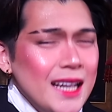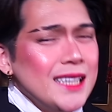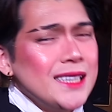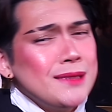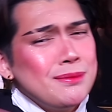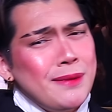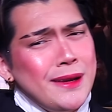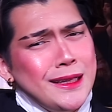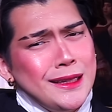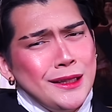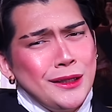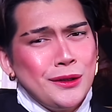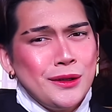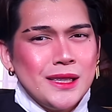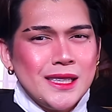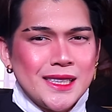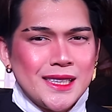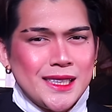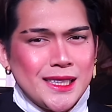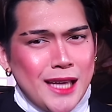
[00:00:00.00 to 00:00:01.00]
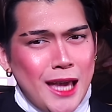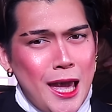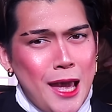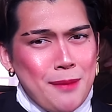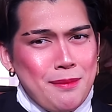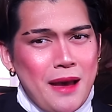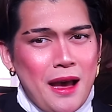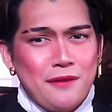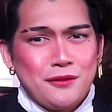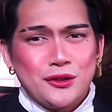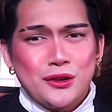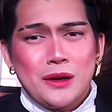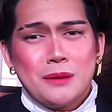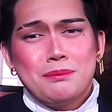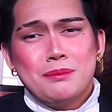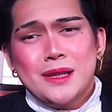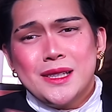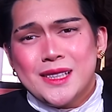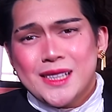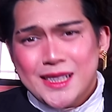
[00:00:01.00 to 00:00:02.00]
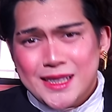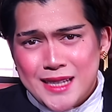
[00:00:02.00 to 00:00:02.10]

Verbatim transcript: It's my little escape after a busy